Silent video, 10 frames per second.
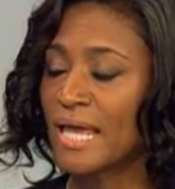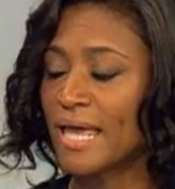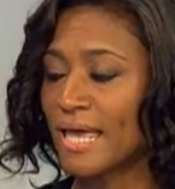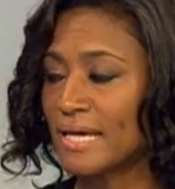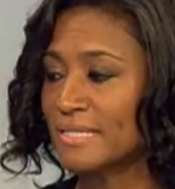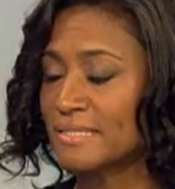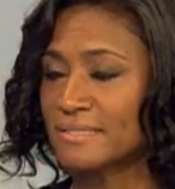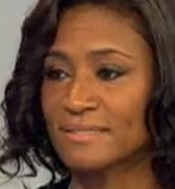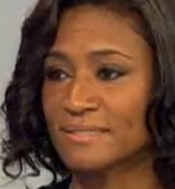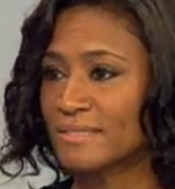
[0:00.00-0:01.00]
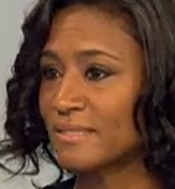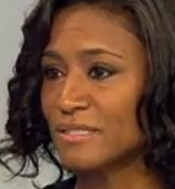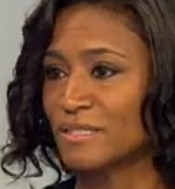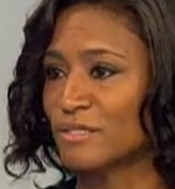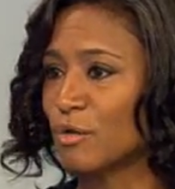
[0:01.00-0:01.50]
And
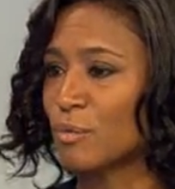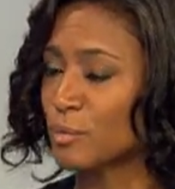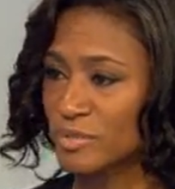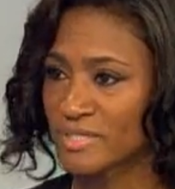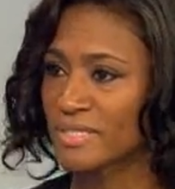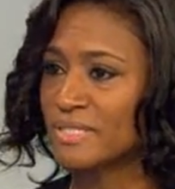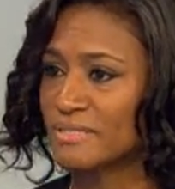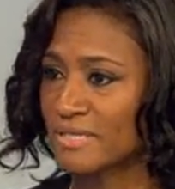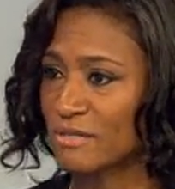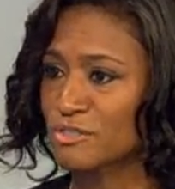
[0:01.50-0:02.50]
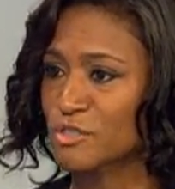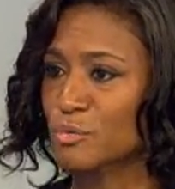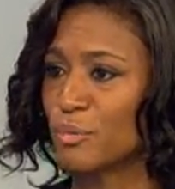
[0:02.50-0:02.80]
we're sitting downstairs